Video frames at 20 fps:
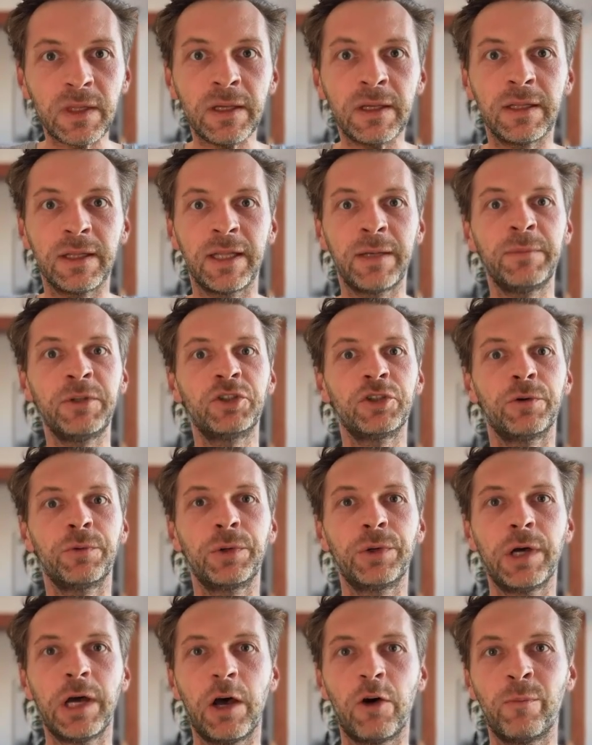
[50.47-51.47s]
let me show
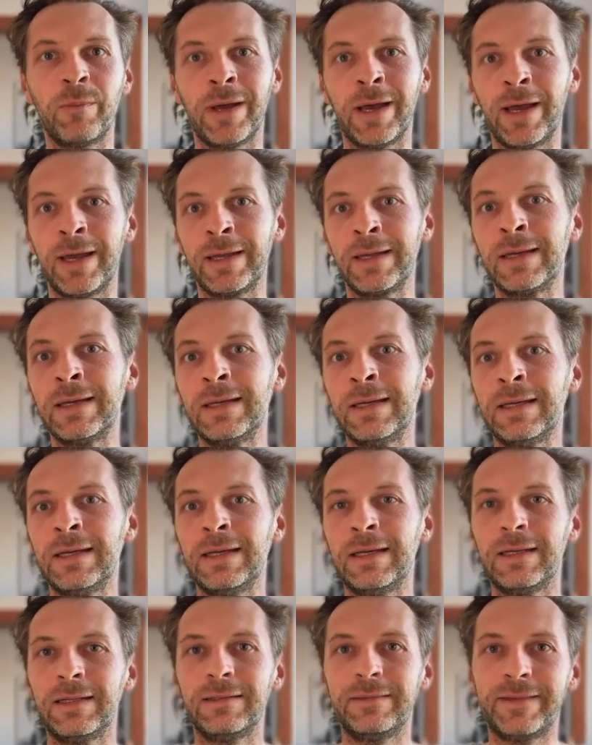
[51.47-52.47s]
you how my
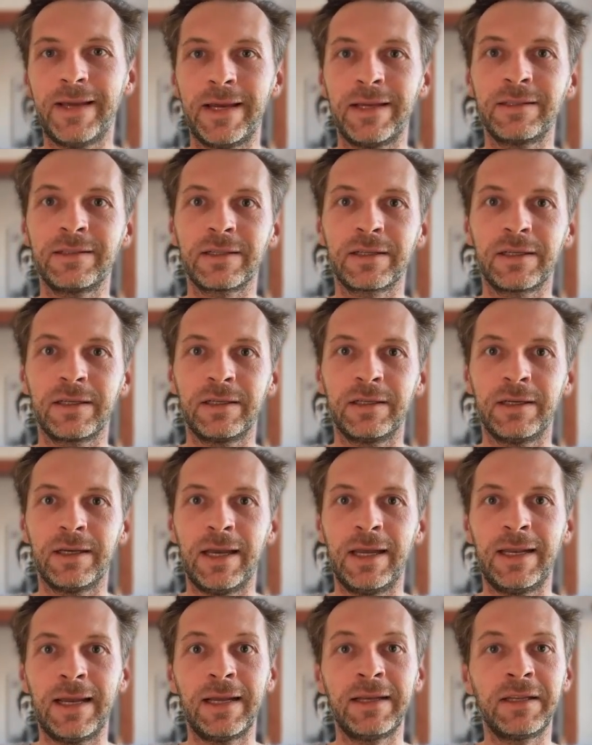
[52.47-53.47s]
task
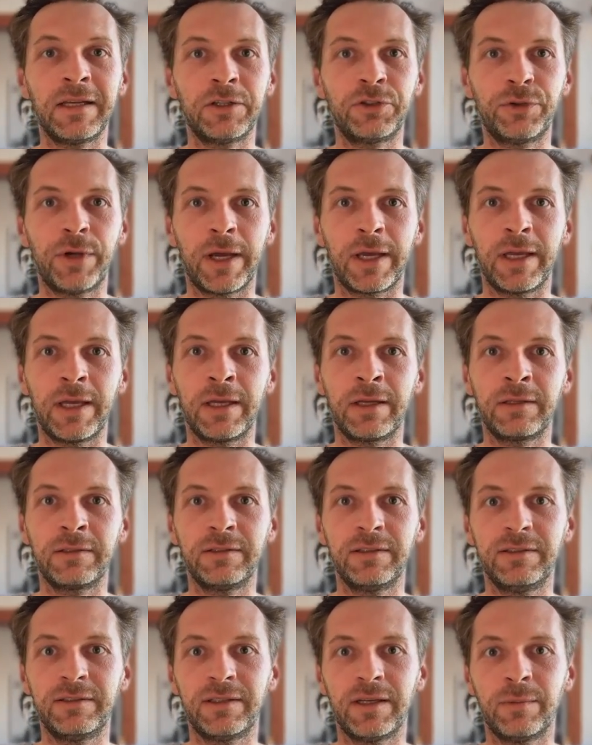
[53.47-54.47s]
and idea tracking
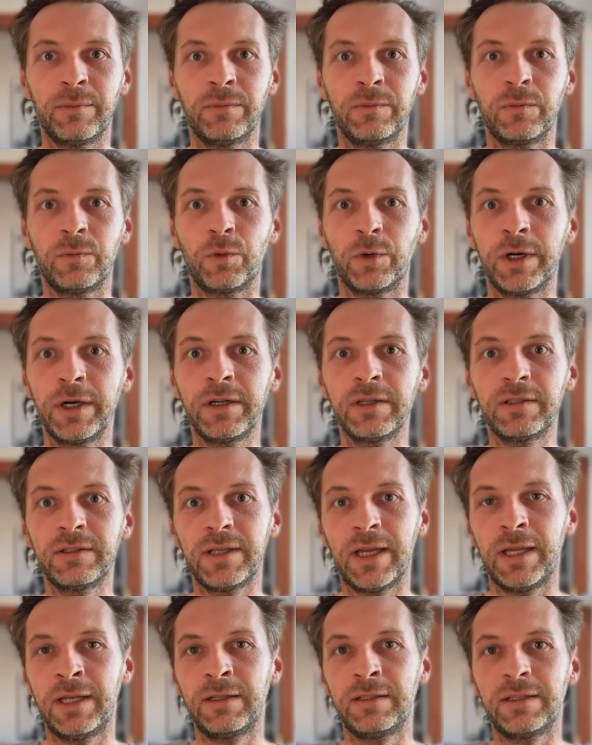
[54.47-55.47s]
system
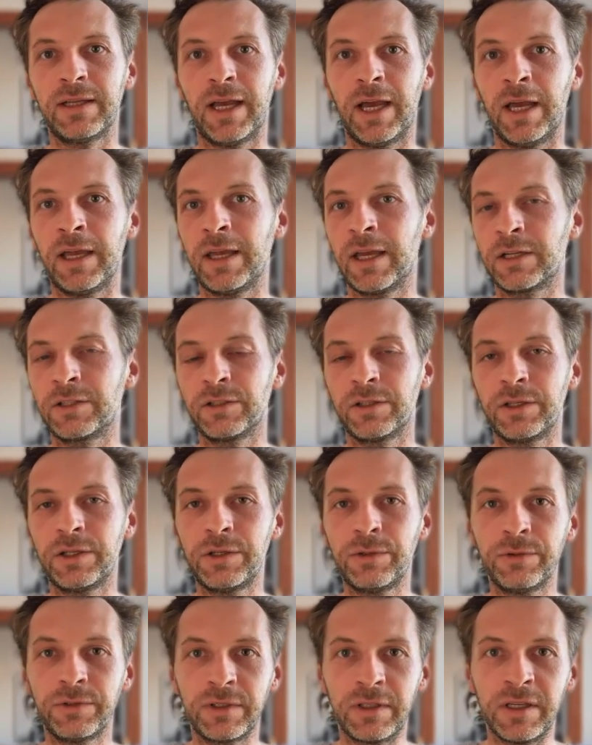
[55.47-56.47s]
works. And I actually
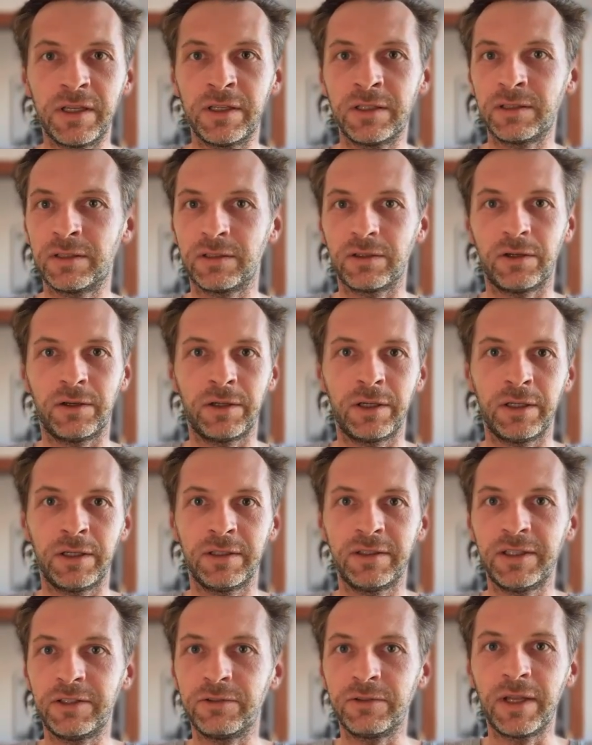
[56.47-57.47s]
use this on
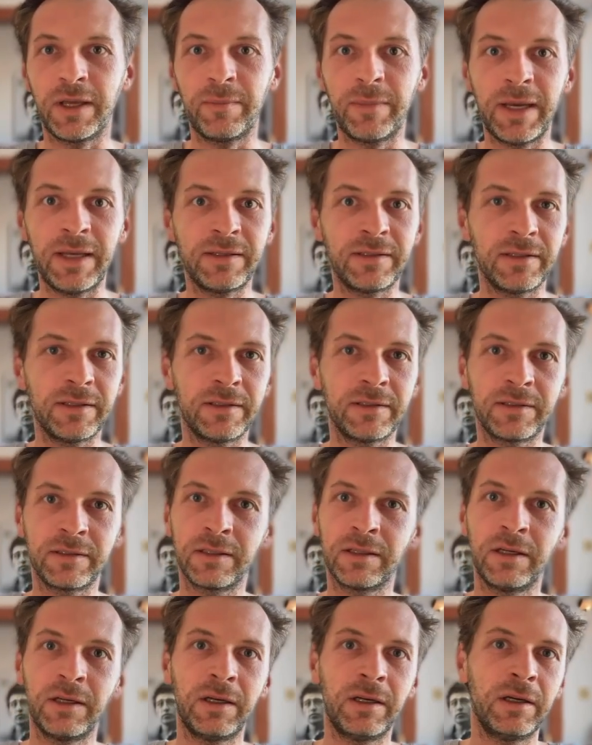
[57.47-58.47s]
a day-to-day
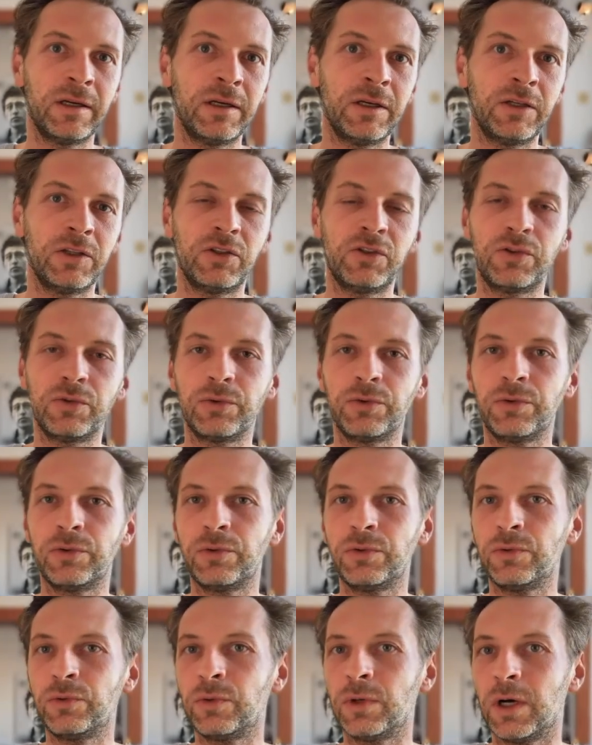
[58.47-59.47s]
basis
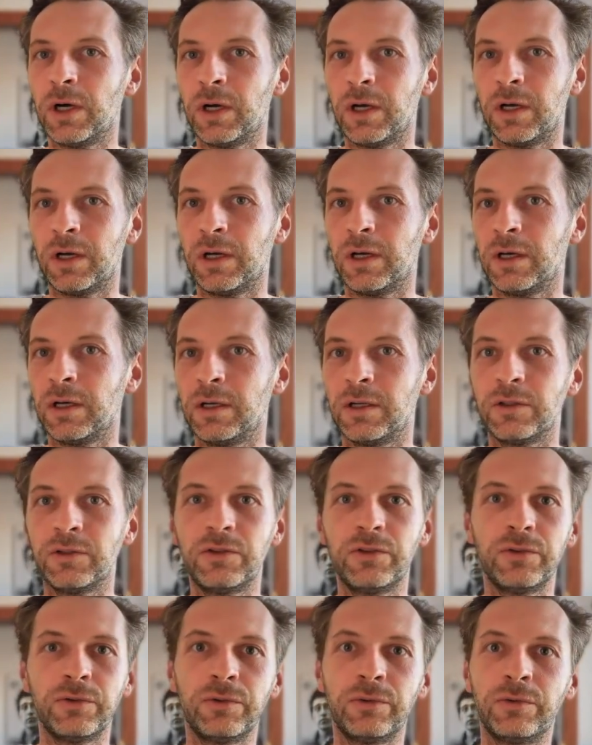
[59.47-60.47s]
to
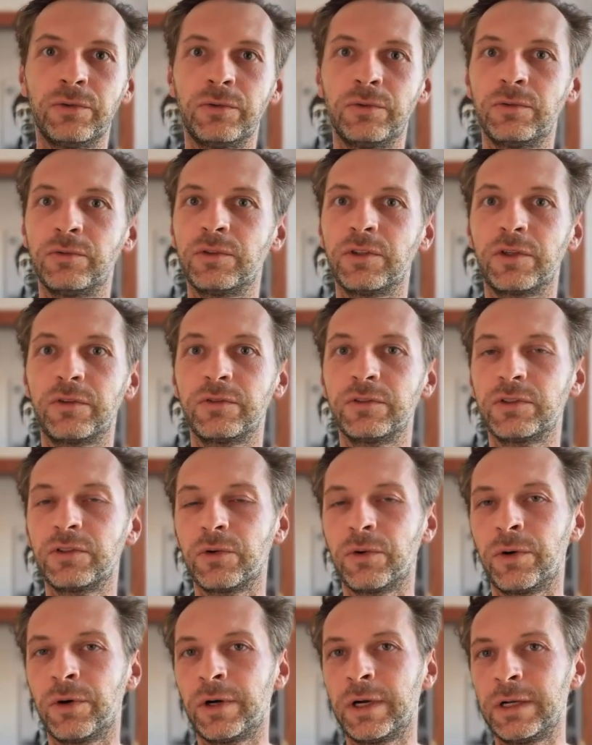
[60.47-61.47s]
sort of
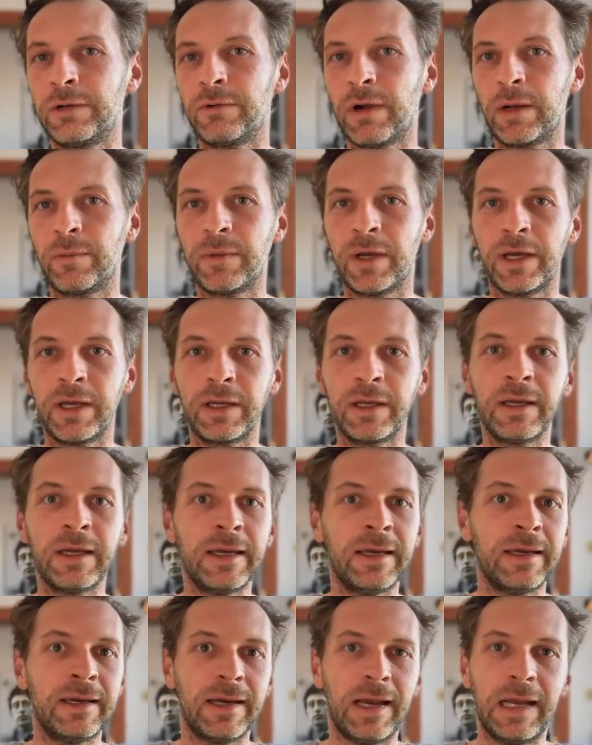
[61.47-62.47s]
store and run my
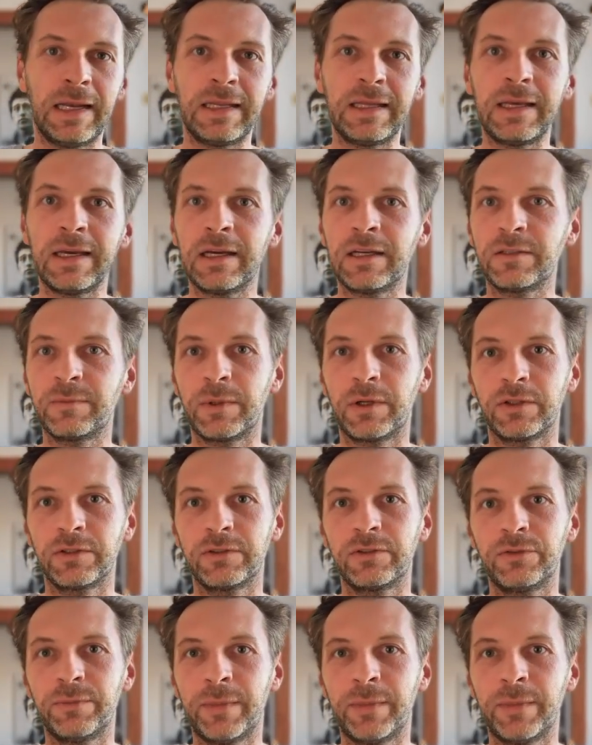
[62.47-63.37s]
ideas, but also to